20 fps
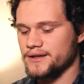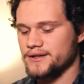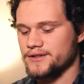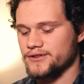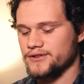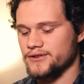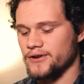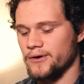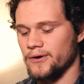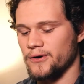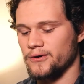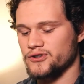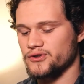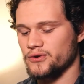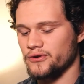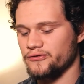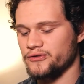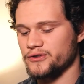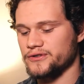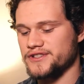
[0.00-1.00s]
So
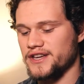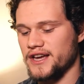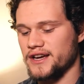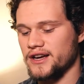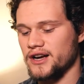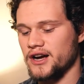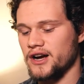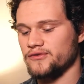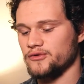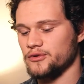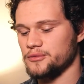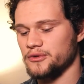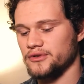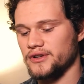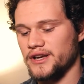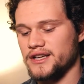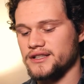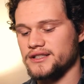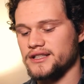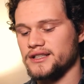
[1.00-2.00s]
short field takeoff, normal
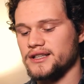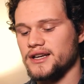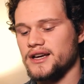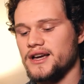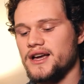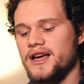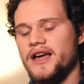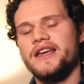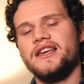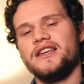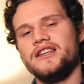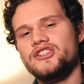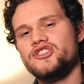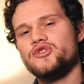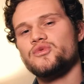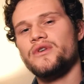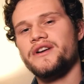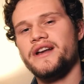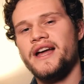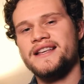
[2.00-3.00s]
landing,
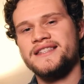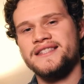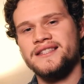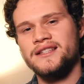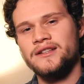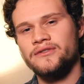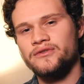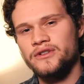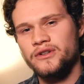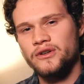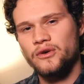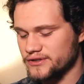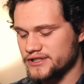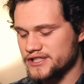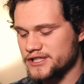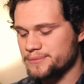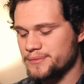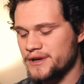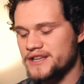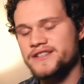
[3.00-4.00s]
each one has different
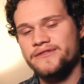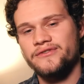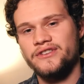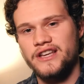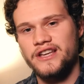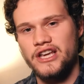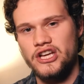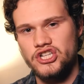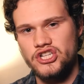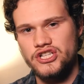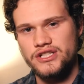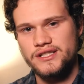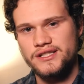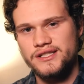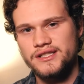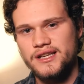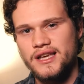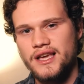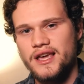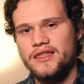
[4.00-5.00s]

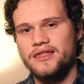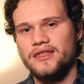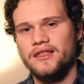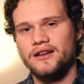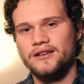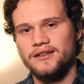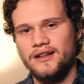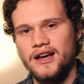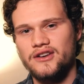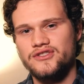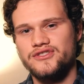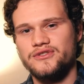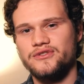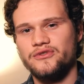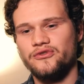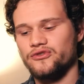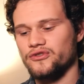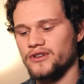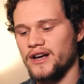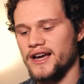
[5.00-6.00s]
specifications that allows you
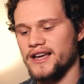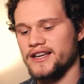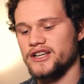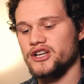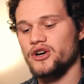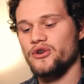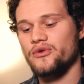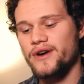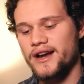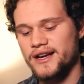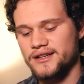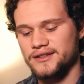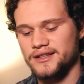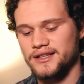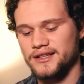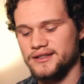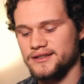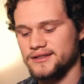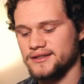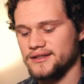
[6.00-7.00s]
to fly it
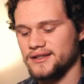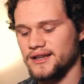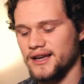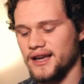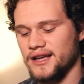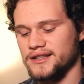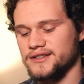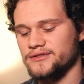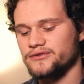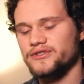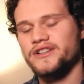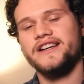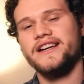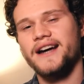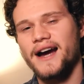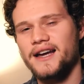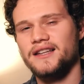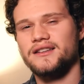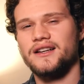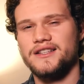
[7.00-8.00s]
correctly and different
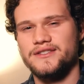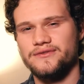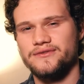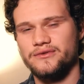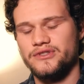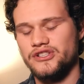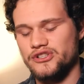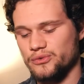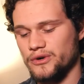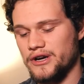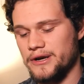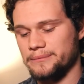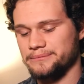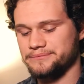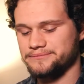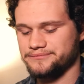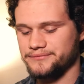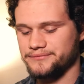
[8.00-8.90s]
guidelines for each one.